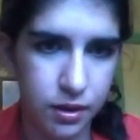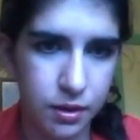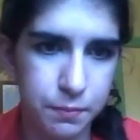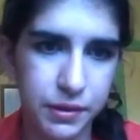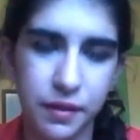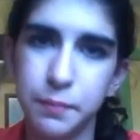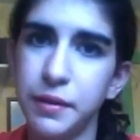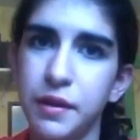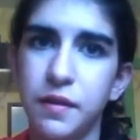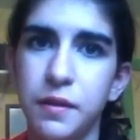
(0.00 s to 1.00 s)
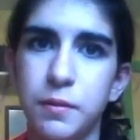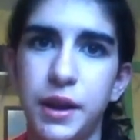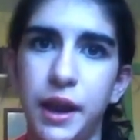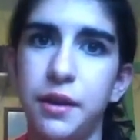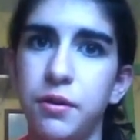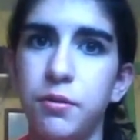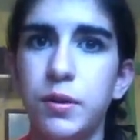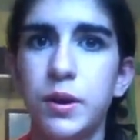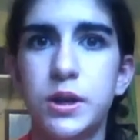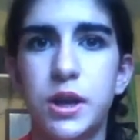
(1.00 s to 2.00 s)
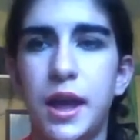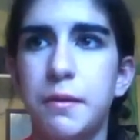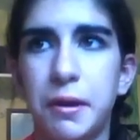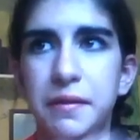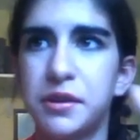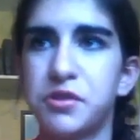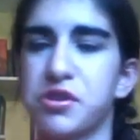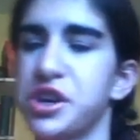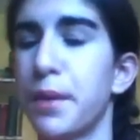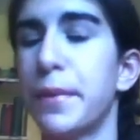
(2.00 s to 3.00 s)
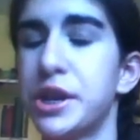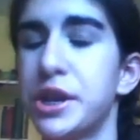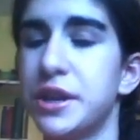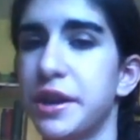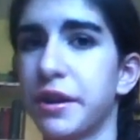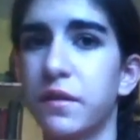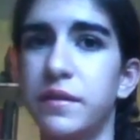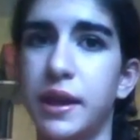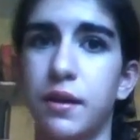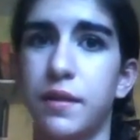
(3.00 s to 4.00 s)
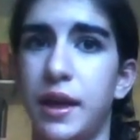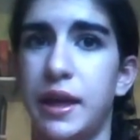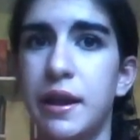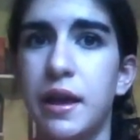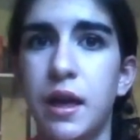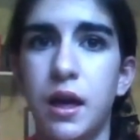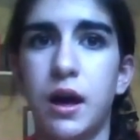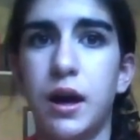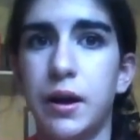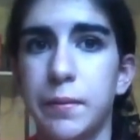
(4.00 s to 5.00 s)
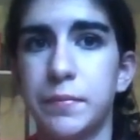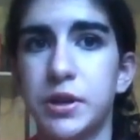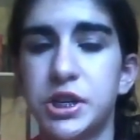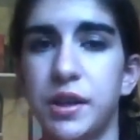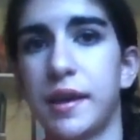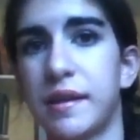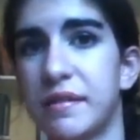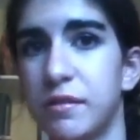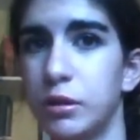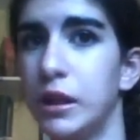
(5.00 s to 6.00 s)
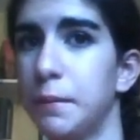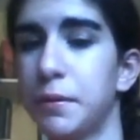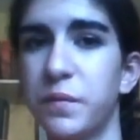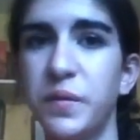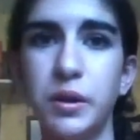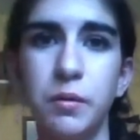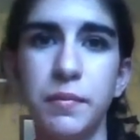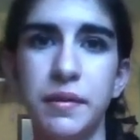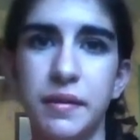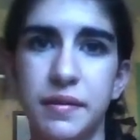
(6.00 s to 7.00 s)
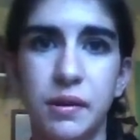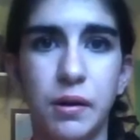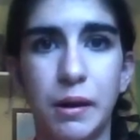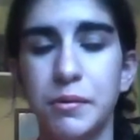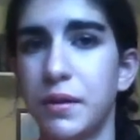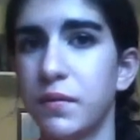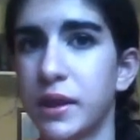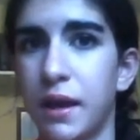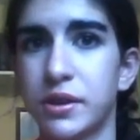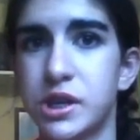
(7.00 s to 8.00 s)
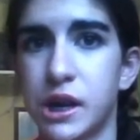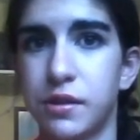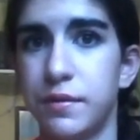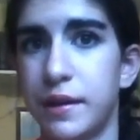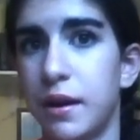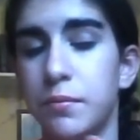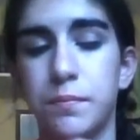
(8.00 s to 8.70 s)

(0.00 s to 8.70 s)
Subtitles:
But that's about the only one. I know NYC Georgette mentioned in her video that she likes Sula perfumes, so I will definitely have to check those out.